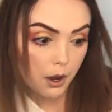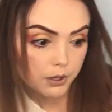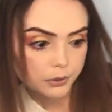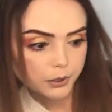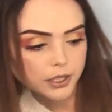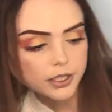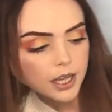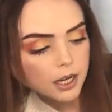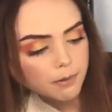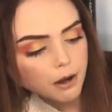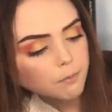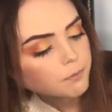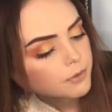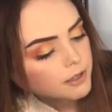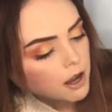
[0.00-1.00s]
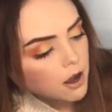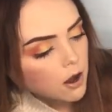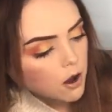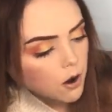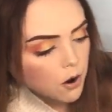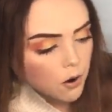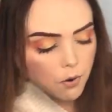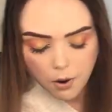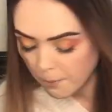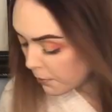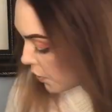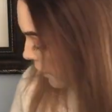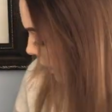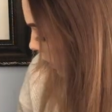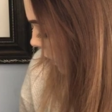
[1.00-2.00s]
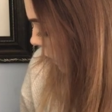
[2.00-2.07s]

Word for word: I was really excited about. So moving